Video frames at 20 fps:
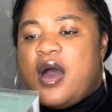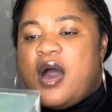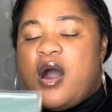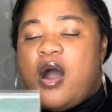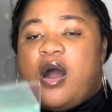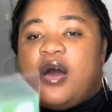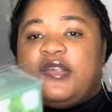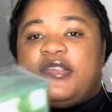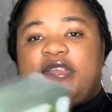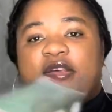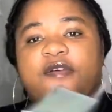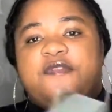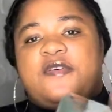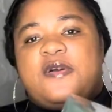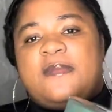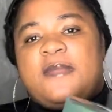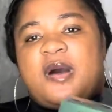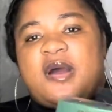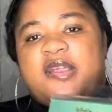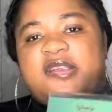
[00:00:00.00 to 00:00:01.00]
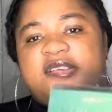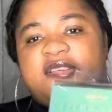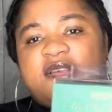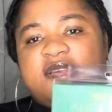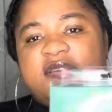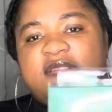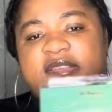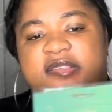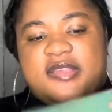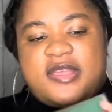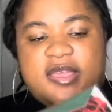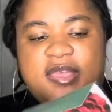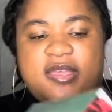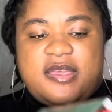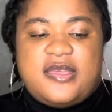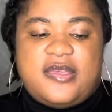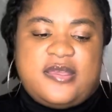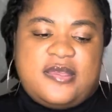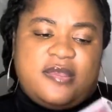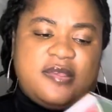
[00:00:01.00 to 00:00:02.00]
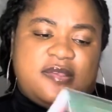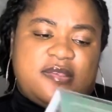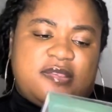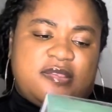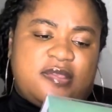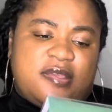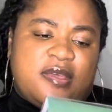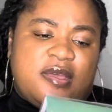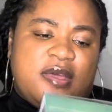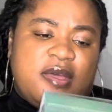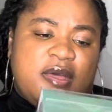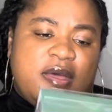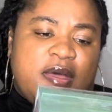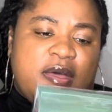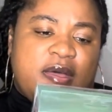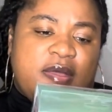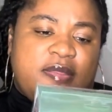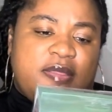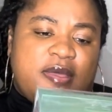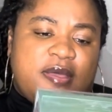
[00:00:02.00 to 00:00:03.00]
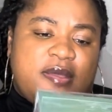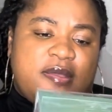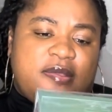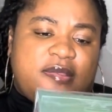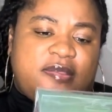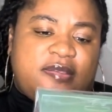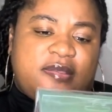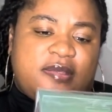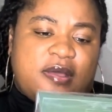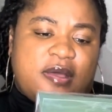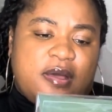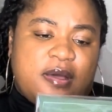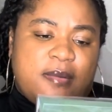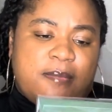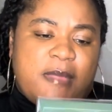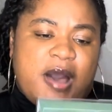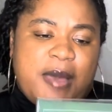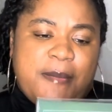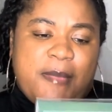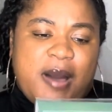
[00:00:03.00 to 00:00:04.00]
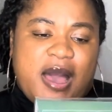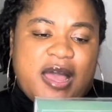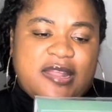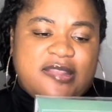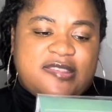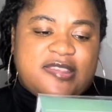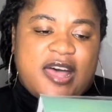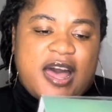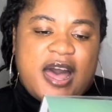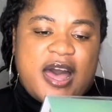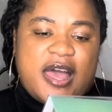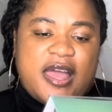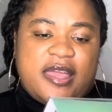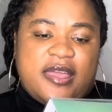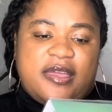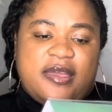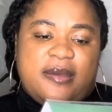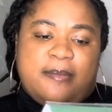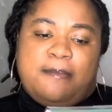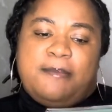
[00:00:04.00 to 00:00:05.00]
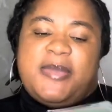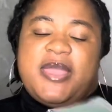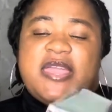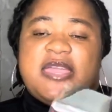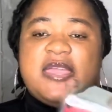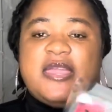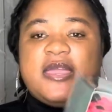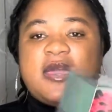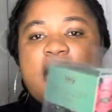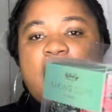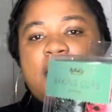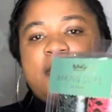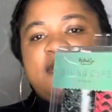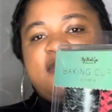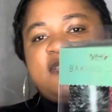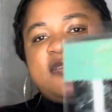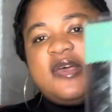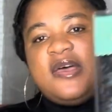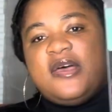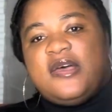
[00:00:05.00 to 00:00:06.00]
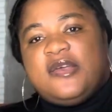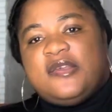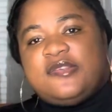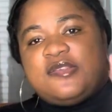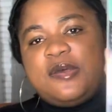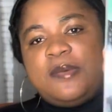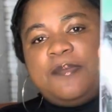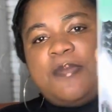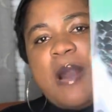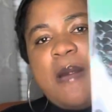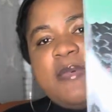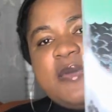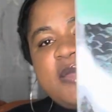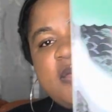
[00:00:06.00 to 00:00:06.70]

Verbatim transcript: also from Marshall's is this My Mind's Eye baking cups. So I'm probably